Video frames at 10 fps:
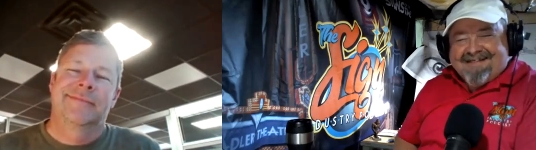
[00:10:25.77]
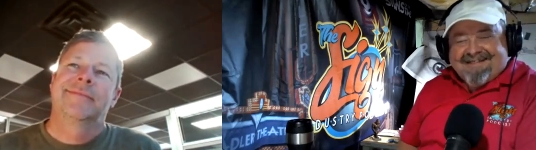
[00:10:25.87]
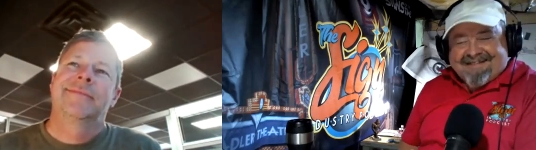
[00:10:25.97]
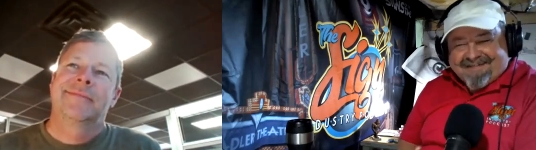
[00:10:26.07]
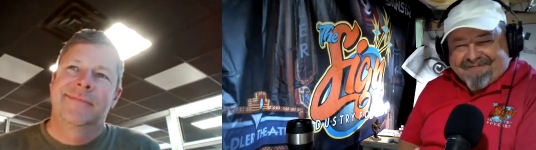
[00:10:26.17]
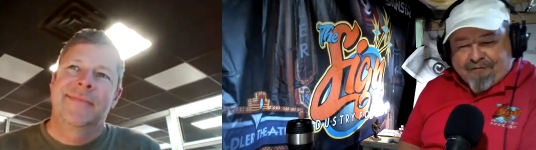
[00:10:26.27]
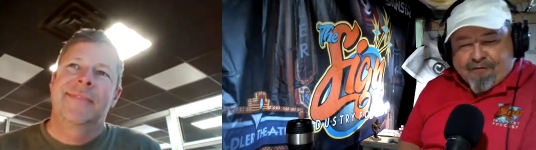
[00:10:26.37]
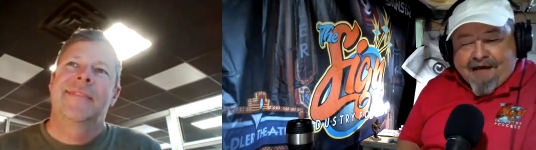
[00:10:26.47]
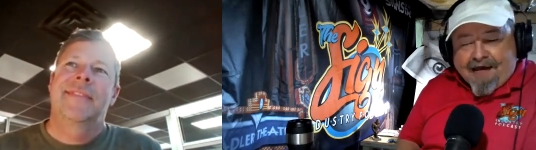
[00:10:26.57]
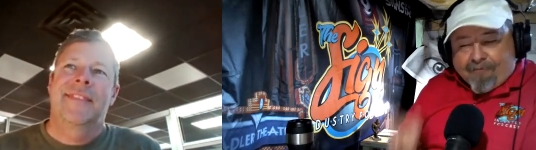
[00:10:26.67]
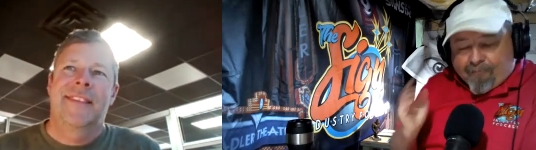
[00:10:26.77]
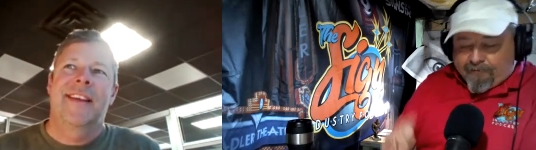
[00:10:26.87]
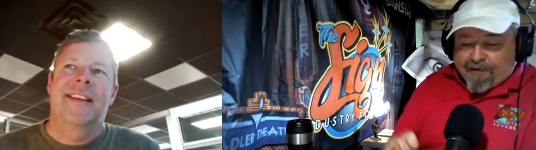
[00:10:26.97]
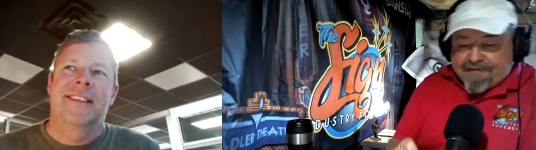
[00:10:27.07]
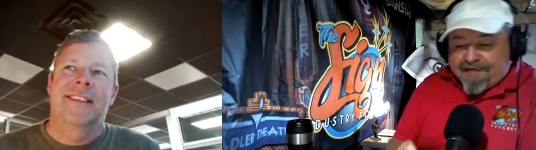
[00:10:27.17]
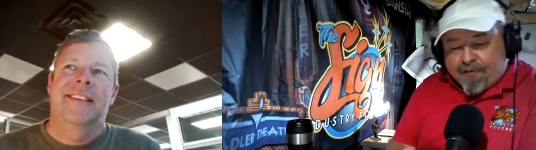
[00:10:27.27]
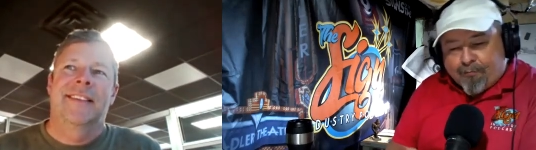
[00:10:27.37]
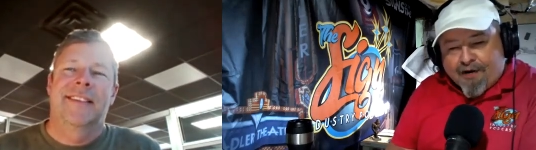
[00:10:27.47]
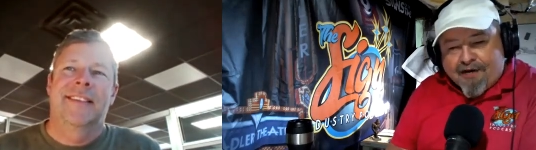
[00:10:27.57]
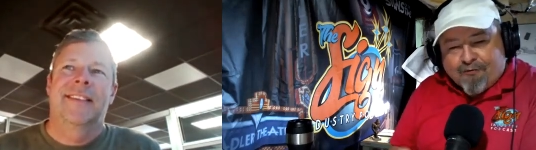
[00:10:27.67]
Speaker 1: So, well, hey, we're yeah. going to take
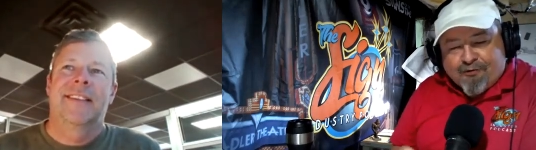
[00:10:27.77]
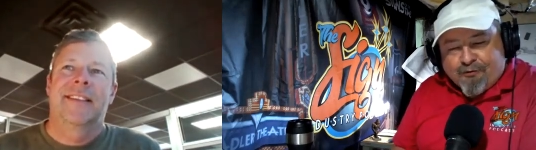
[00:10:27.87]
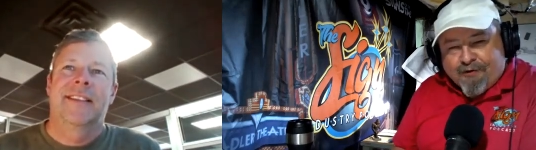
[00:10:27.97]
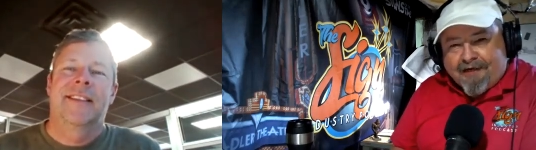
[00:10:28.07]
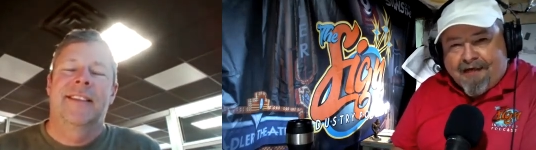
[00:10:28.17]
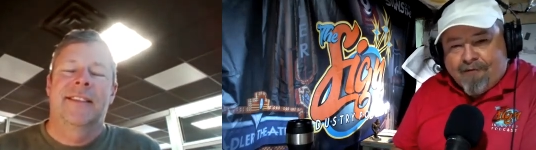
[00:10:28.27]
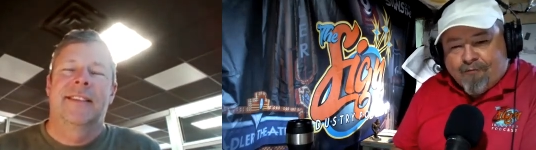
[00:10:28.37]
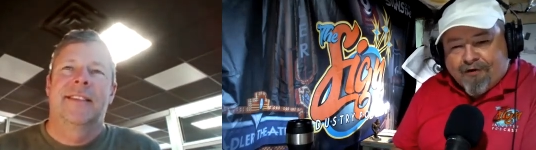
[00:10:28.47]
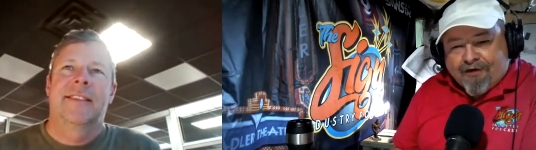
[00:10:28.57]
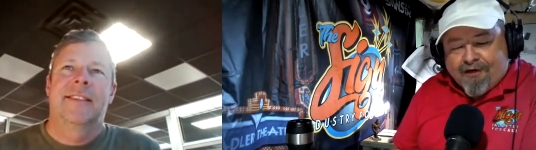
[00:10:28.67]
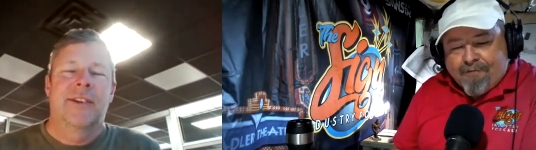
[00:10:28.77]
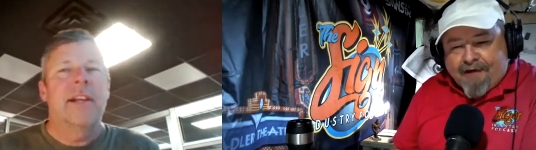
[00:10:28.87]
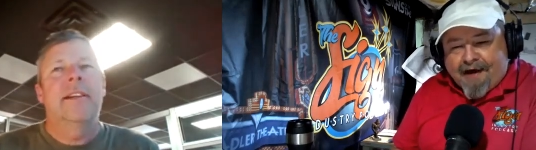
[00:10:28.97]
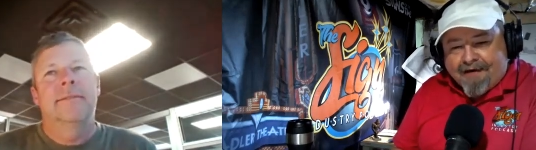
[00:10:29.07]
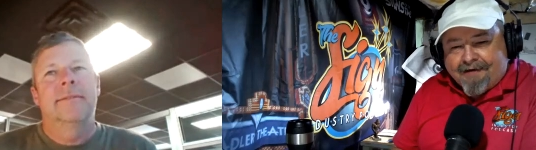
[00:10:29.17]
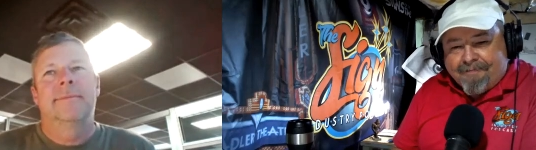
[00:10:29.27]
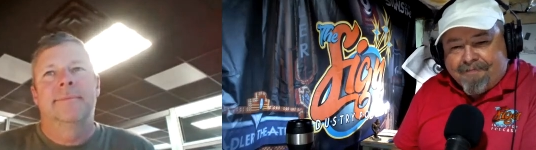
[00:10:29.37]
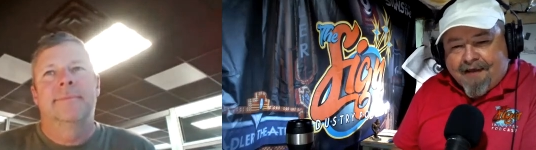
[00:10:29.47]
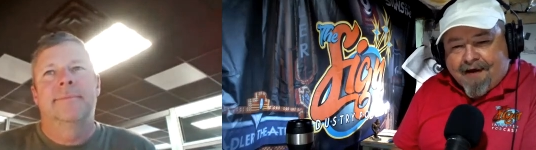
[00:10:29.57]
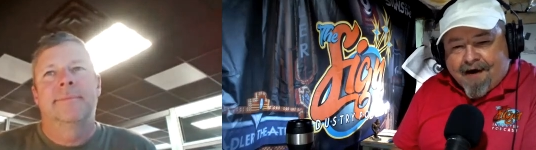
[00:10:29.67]
a break real quick and we're going to come okay. back.
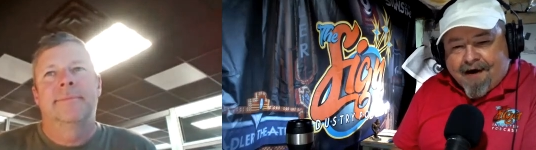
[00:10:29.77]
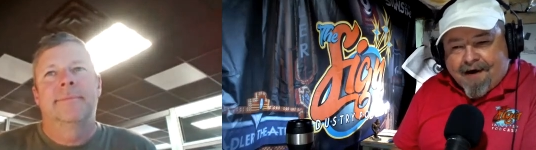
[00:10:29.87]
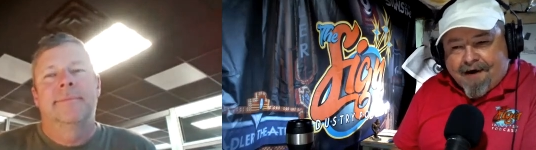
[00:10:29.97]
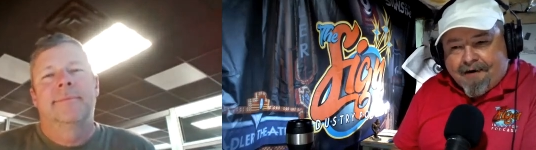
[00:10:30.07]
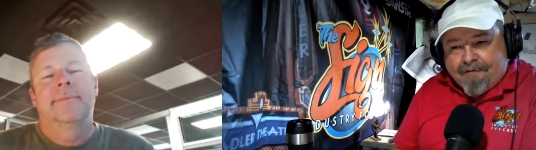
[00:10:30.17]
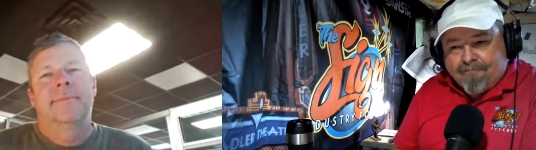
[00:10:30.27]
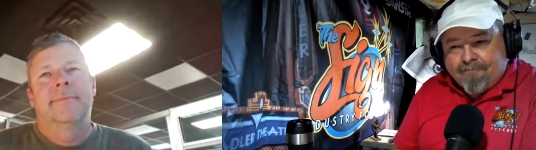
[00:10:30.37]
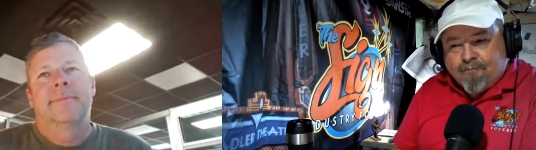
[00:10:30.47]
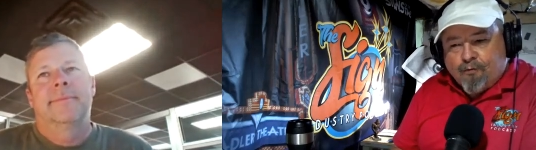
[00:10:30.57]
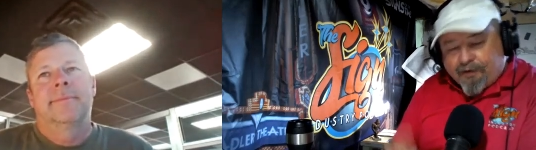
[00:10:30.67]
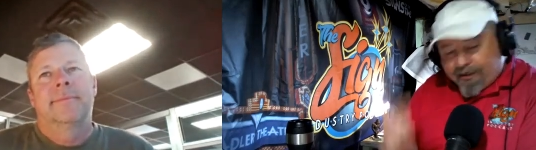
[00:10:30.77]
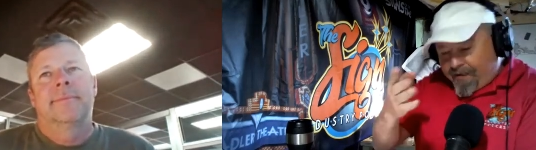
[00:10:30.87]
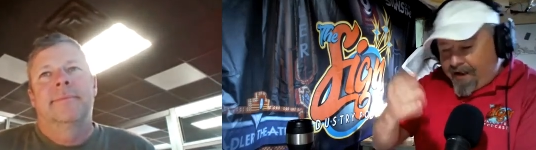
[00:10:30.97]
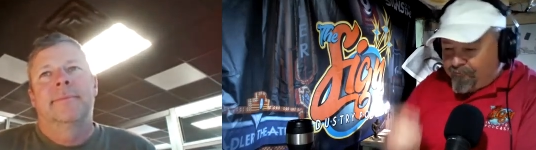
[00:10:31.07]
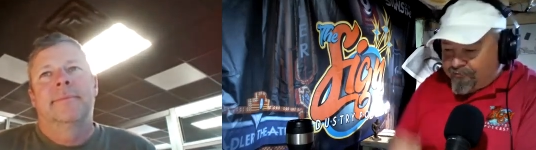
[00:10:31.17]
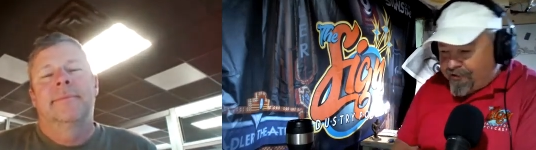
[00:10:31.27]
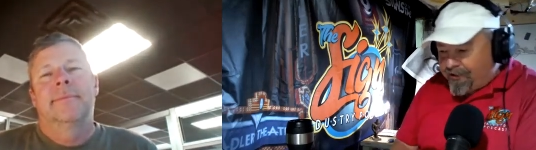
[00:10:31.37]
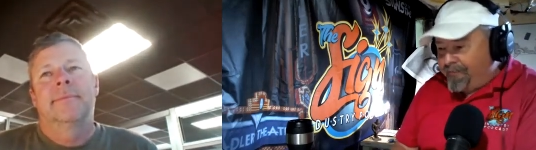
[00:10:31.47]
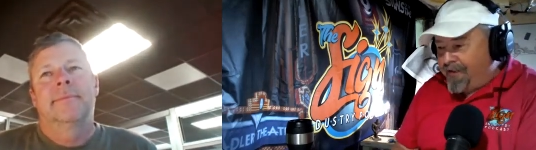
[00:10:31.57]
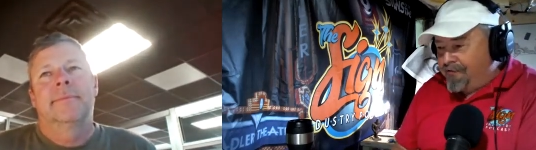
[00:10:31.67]
Um, when we come back, we'll
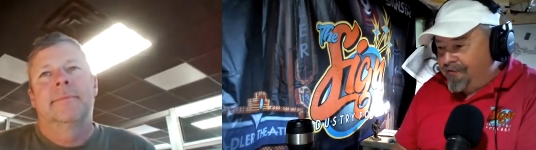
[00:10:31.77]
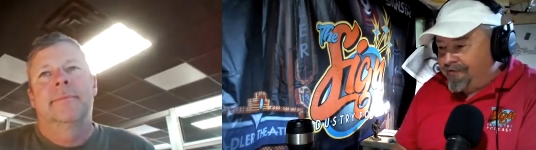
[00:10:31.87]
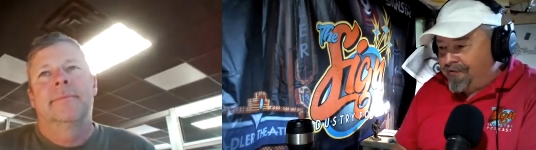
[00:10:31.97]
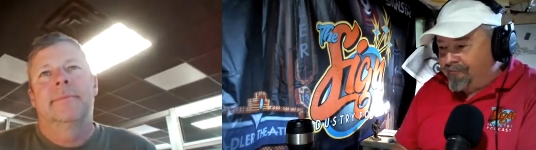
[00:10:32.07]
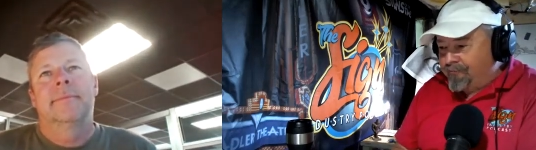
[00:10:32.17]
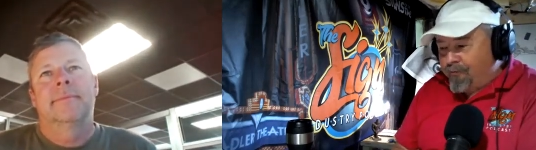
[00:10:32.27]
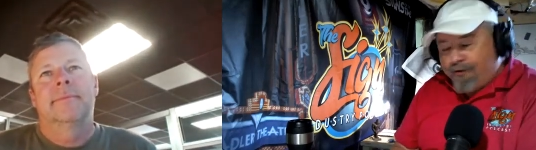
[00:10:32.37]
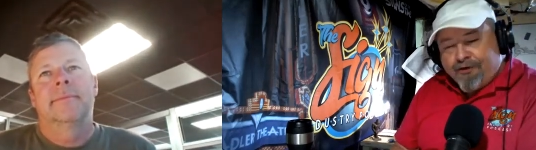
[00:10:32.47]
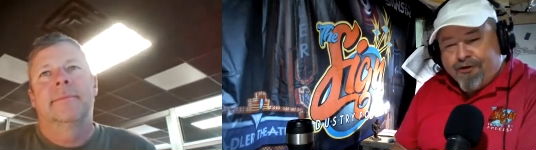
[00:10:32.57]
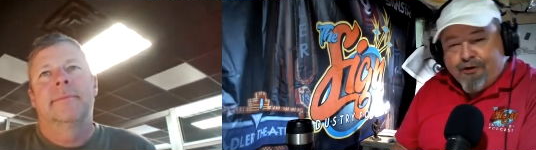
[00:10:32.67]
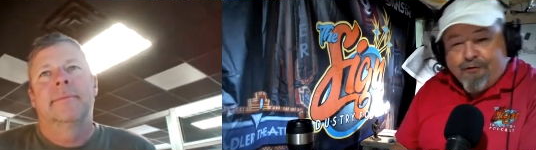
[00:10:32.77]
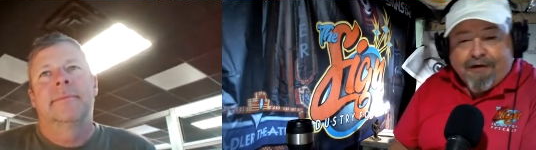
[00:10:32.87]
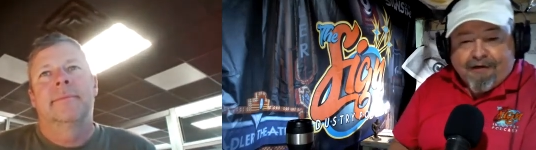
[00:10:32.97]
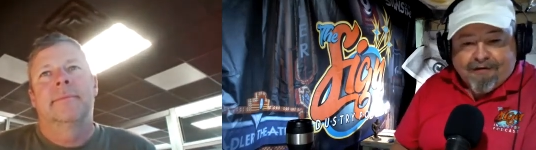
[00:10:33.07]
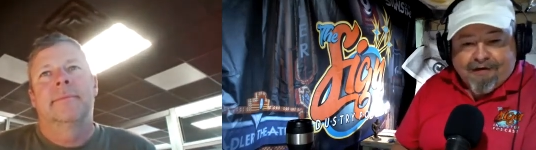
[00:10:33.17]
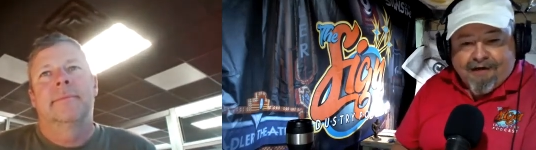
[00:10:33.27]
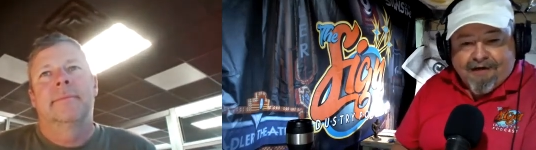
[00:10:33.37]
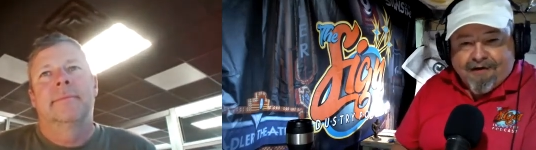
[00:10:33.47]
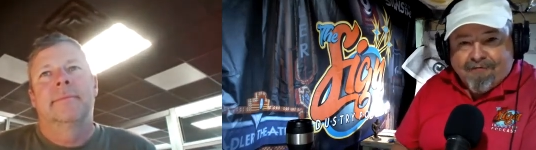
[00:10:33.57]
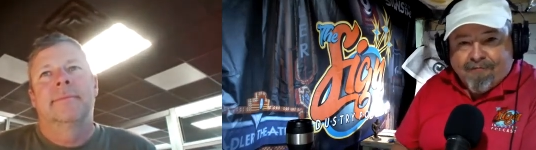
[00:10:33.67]
talk about what you're doing
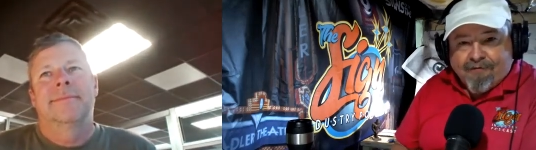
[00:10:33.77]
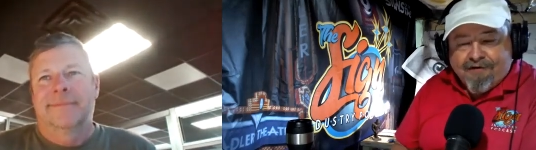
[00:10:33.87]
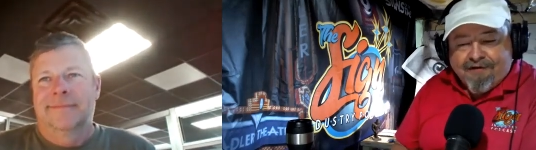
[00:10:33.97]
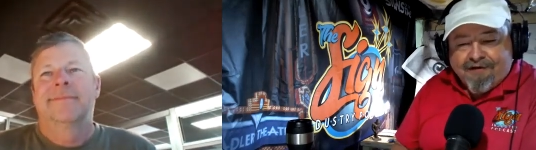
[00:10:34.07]
and where you